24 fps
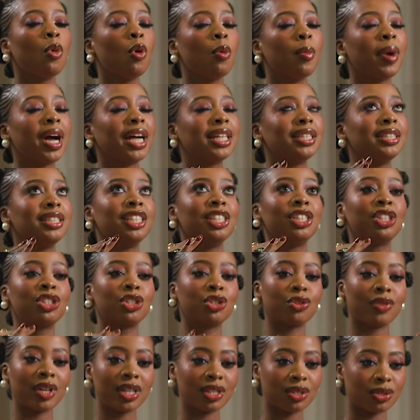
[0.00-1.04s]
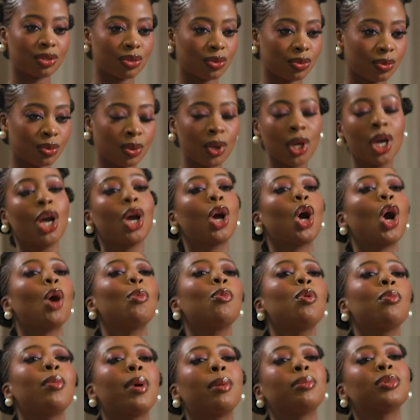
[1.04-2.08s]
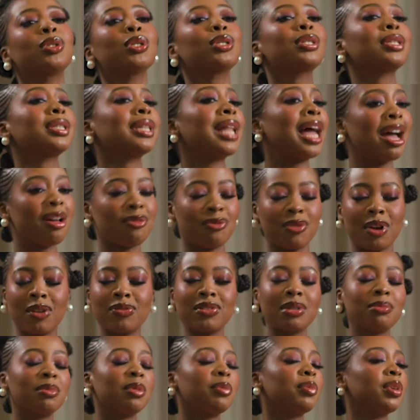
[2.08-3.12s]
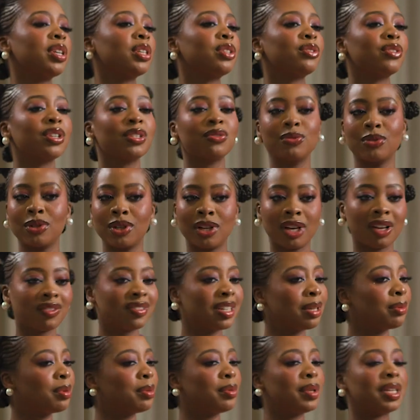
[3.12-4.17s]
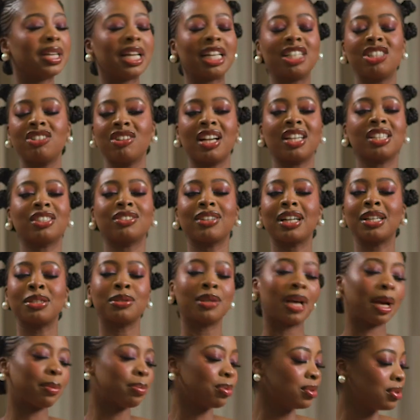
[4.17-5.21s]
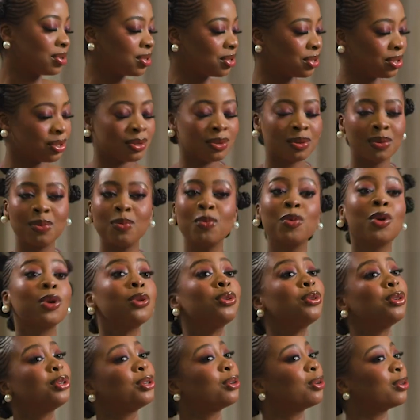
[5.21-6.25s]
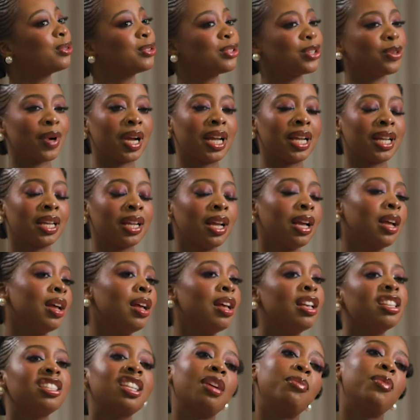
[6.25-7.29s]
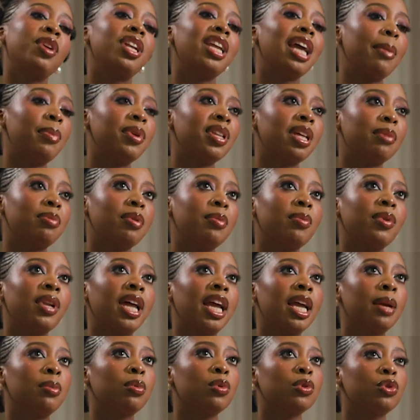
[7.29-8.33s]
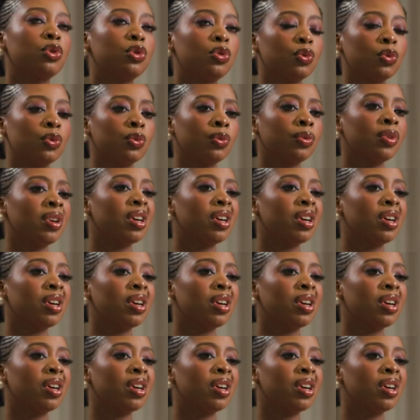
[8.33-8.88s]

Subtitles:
home and de-stress to. Come home and just laugh after maybe a stressful day, after maybe Nigeria has tried to happen to you. We all know the country we're in. So I'm really happy that people are able to